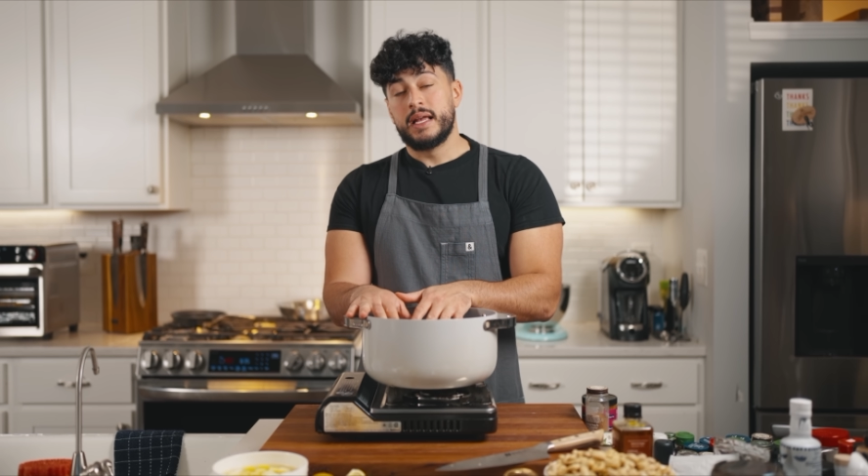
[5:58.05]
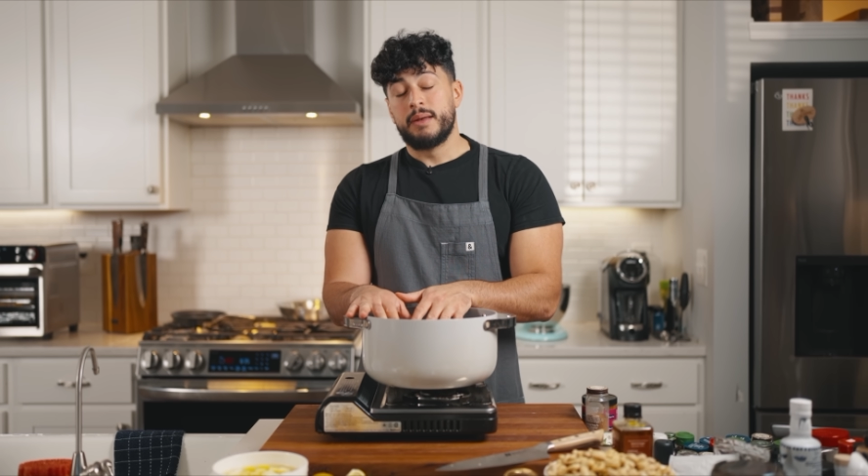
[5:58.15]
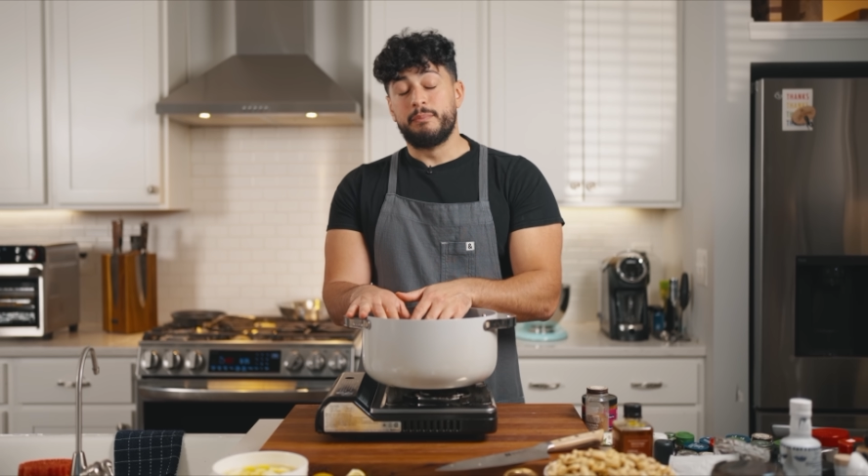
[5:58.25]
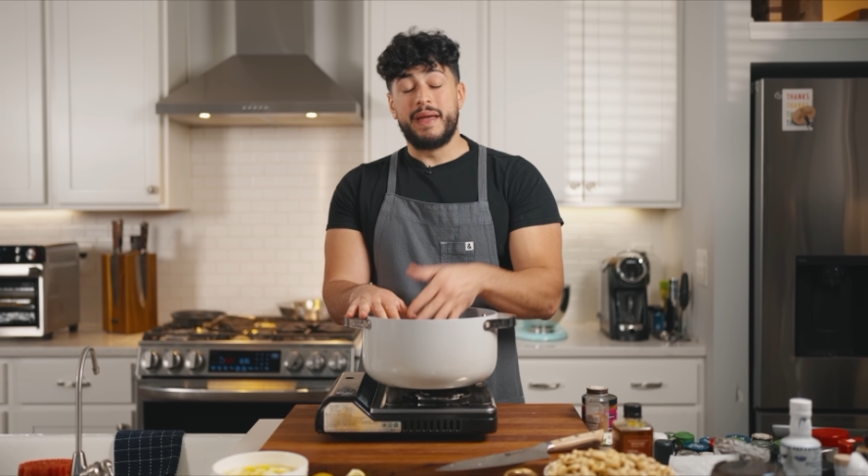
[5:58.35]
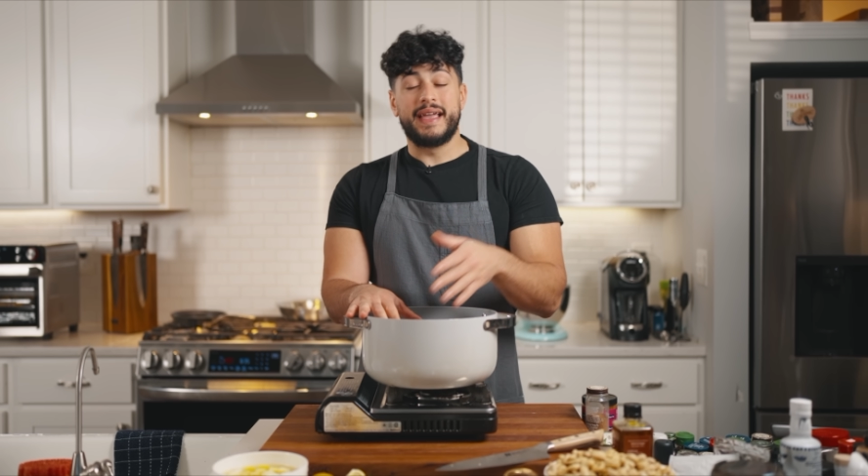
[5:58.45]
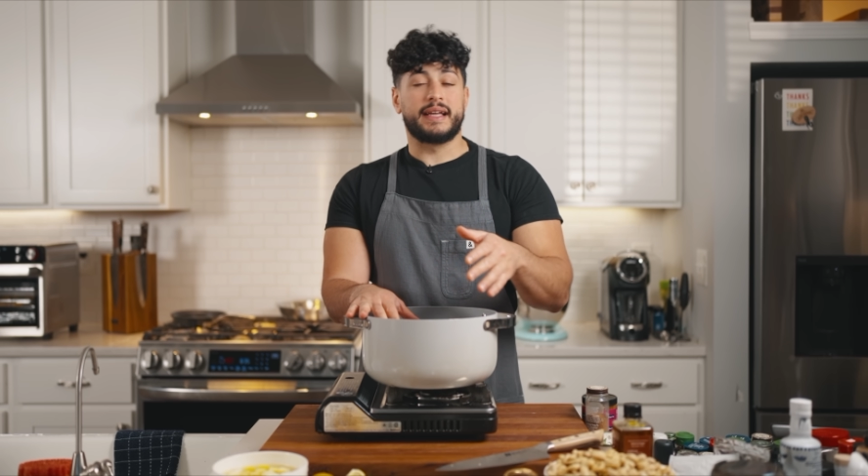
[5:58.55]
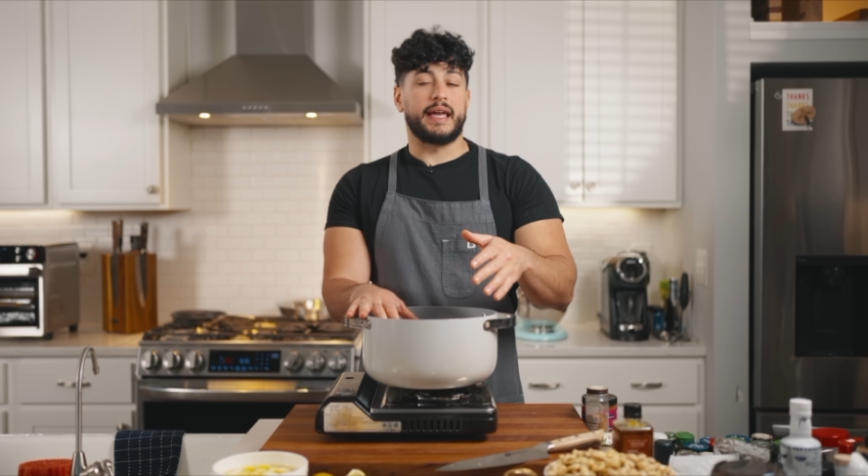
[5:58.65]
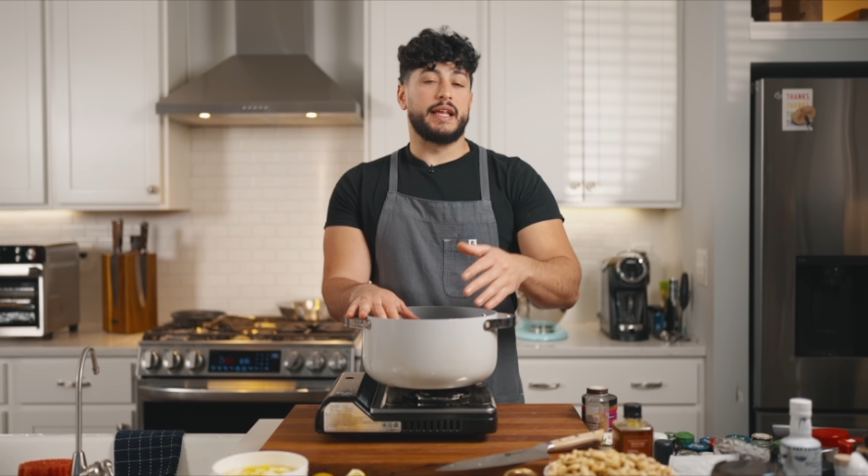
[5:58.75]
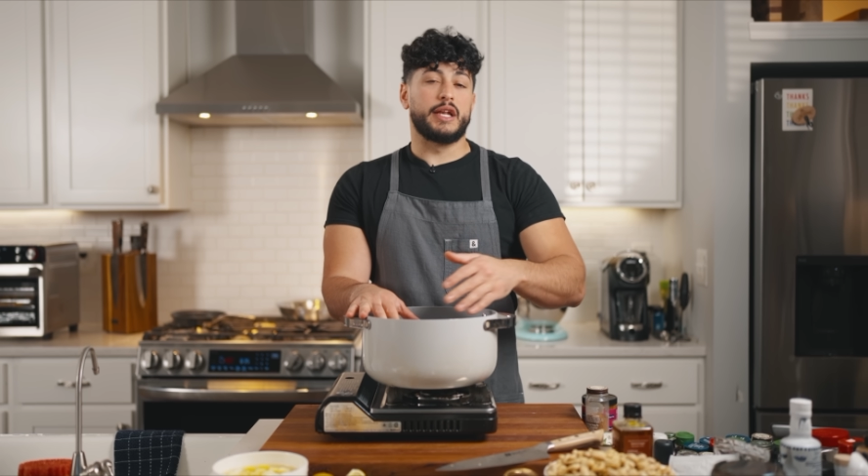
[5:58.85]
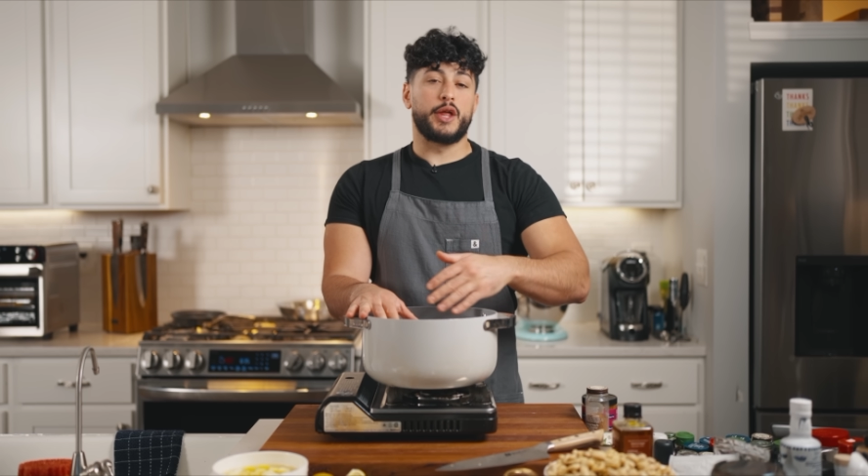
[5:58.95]
make
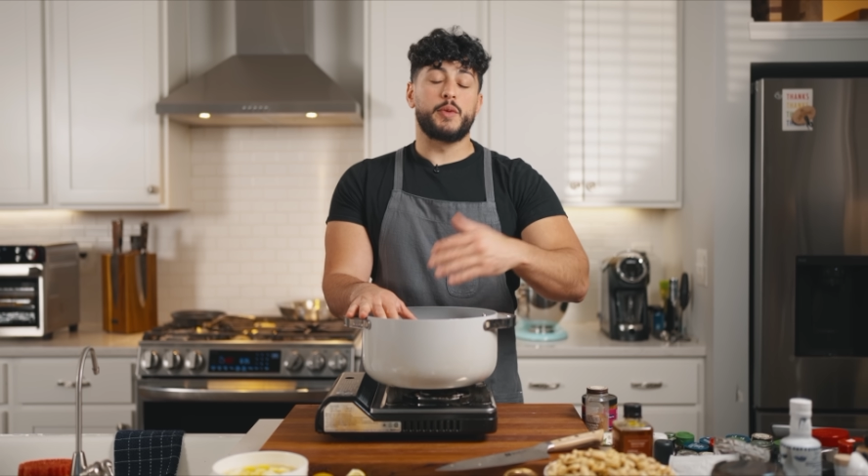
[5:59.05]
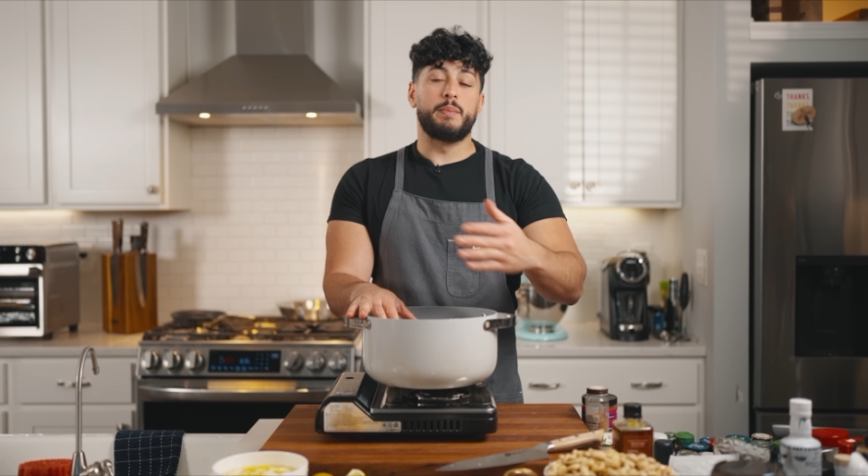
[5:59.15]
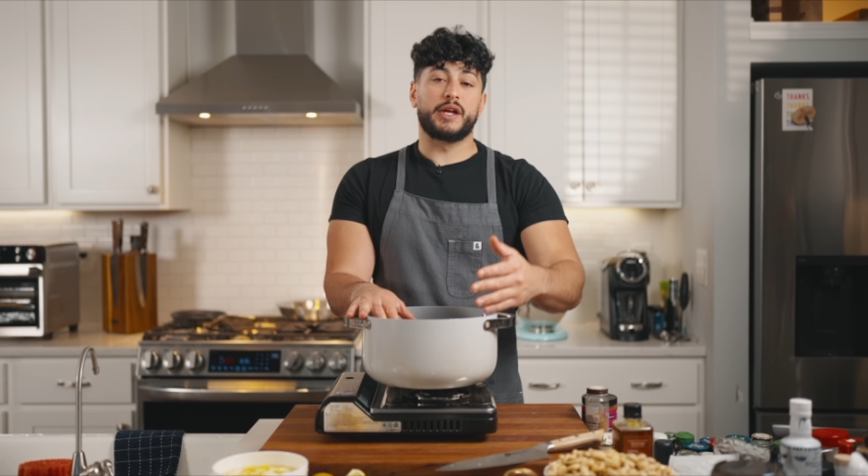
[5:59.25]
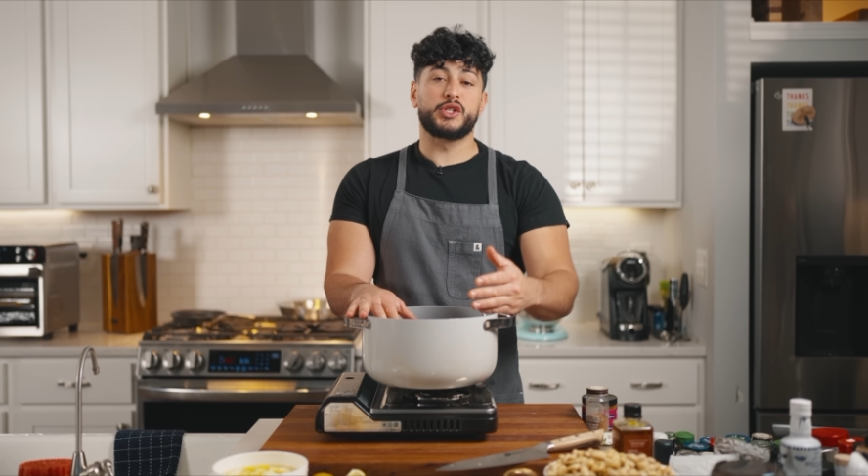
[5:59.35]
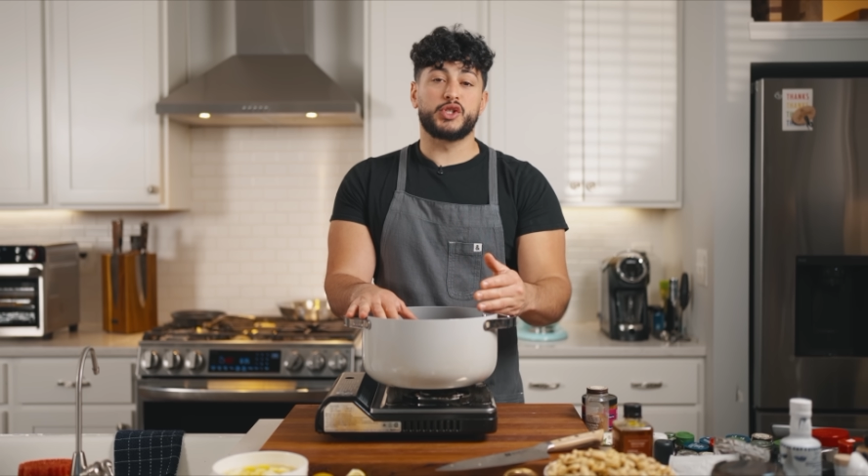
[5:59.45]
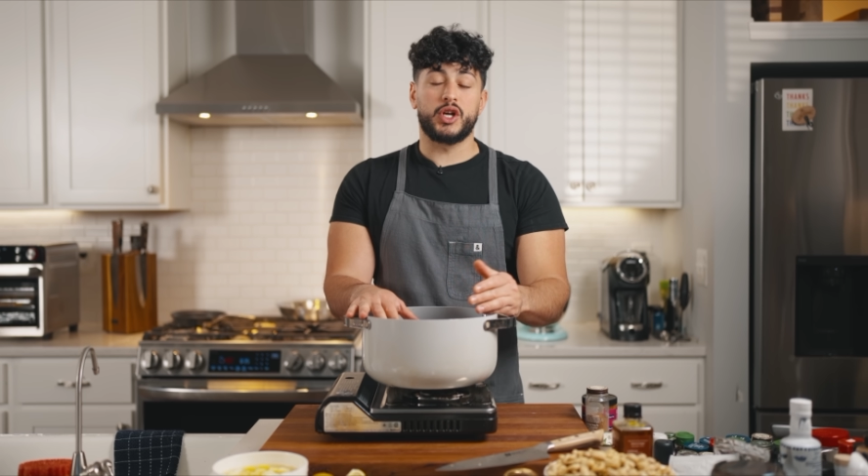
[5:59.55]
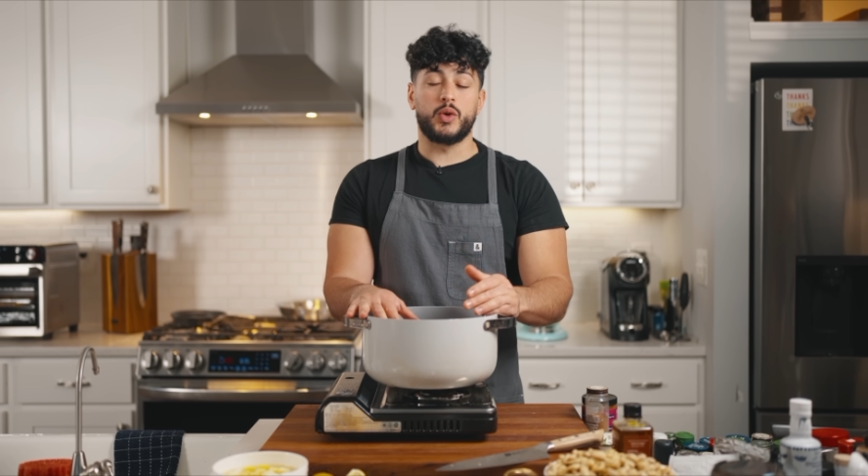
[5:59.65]
another mixture